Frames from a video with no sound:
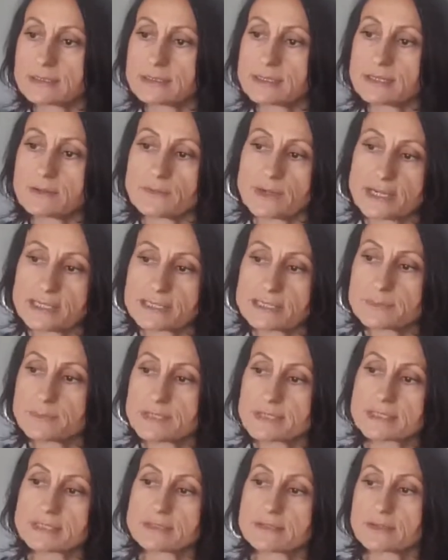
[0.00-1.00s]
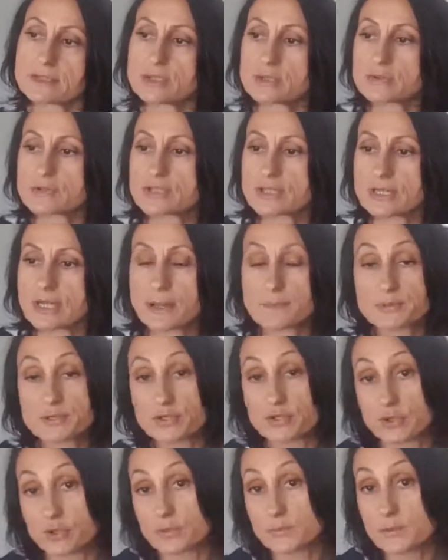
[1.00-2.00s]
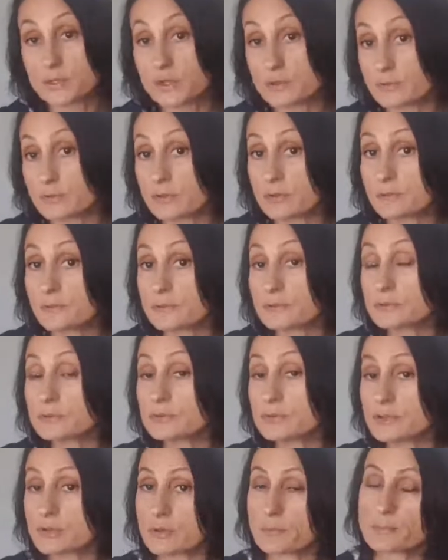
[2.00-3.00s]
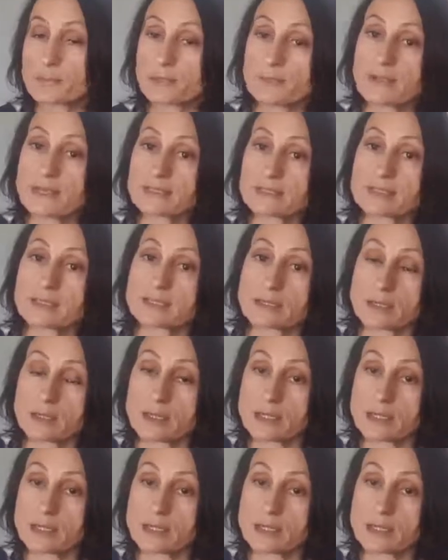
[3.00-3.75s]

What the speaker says: and vitamins, reducing absorption of food, so preventing